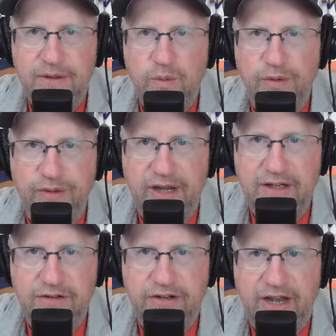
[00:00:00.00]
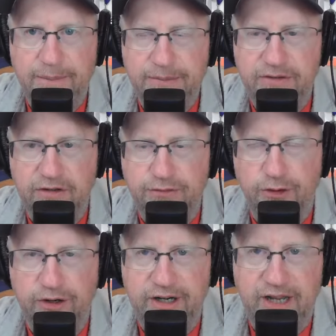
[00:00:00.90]
with Nate and Chad, but just
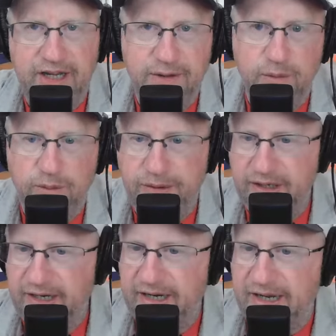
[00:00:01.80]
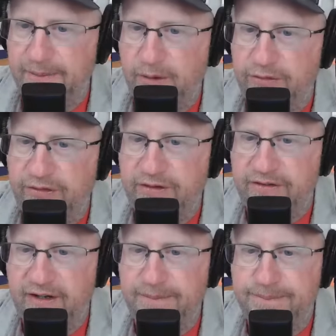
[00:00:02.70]
for a day, and we'll be at 8 a.m. most of the
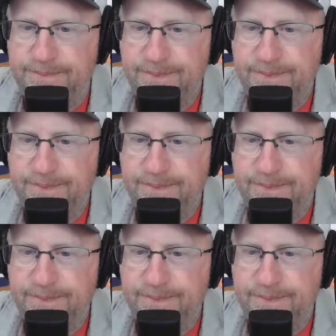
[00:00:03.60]
time.